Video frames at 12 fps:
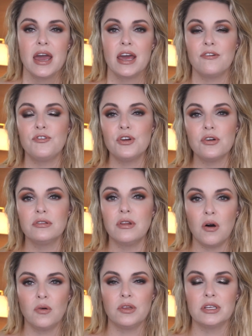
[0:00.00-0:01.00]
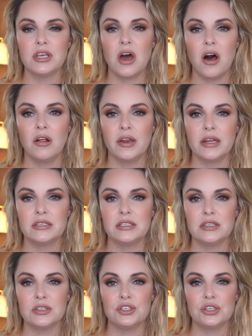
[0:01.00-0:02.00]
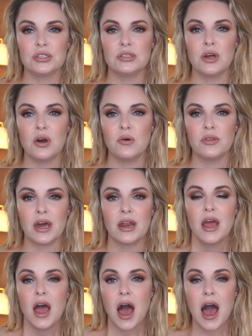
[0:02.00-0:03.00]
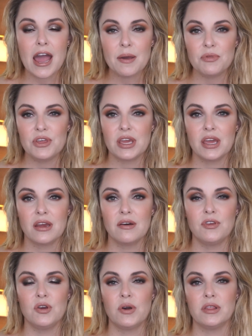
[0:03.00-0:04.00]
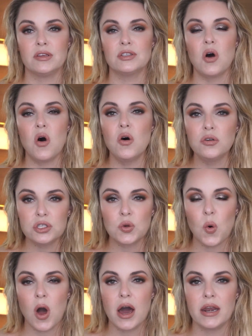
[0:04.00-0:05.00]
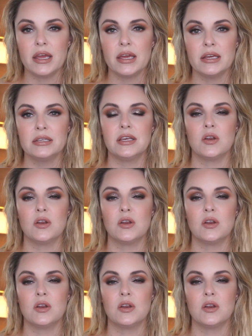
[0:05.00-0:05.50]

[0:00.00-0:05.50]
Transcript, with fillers: And if you're alone this holiday season, just know that I am thinking of you, and this whole squad is,